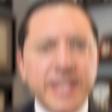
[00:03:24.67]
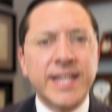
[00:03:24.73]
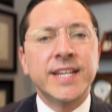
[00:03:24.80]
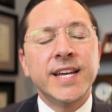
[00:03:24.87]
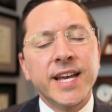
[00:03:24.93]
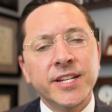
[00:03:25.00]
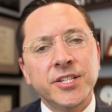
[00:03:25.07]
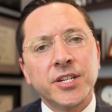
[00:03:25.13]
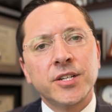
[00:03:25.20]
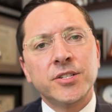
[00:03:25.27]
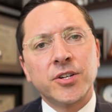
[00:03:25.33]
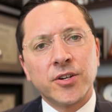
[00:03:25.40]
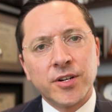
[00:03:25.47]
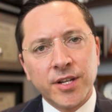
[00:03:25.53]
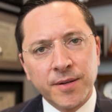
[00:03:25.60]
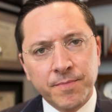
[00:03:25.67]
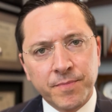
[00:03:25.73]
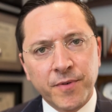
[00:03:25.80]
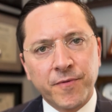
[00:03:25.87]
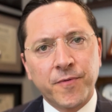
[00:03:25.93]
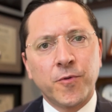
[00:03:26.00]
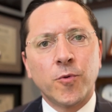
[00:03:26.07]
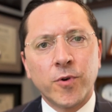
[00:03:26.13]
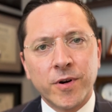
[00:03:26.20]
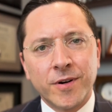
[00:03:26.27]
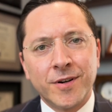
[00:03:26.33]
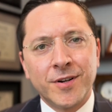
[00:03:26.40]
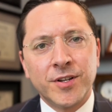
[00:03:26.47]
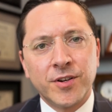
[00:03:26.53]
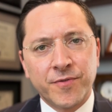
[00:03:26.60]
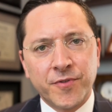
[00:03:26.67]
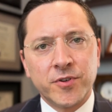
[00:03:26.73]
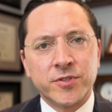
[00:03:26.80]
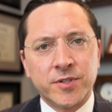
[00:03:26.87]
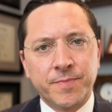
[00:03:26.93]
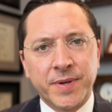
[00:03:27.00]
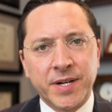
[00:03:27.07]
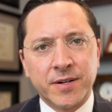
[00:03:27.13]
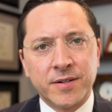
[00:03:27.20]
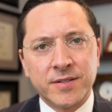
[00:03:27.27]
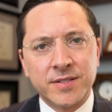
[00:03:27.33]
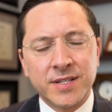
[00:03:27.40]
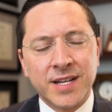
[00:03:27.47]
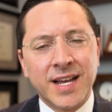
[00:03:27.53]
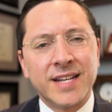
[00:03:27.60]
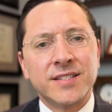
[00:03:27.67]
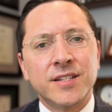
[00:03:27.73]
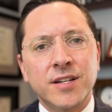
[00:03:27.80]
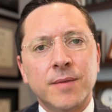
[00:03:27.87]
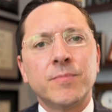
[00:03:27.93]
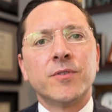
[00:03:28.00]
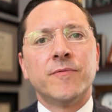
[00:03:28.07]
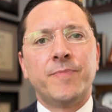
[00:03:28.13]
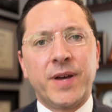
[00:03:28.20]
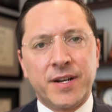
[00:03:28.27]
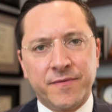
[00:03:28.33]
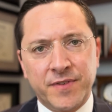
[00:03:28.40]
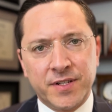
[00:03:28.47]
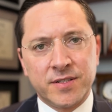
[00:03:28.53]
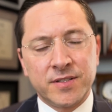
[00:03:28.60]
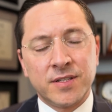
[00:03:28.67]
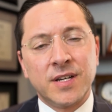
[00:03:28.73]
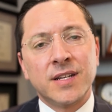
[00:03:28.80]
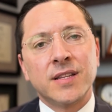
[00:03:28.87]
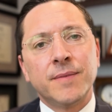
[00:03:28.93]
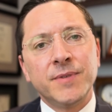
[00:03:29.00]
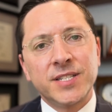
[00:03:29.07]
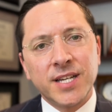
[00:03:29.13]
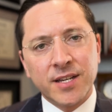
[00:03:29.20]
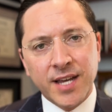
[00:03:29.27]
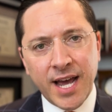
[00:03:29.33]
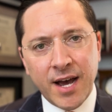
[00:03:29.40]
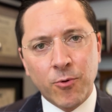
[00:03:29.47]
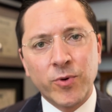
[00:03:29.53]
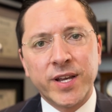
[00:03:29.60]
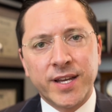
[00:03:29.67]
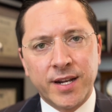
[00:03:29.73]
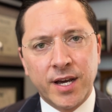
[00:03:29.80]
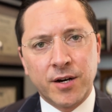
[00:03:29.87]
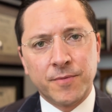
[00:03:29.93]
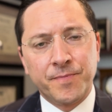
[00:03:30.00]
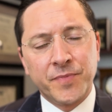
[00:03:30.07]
Engaging an attorney before your first appearance has a number of benefits. Let me tell you how we can help.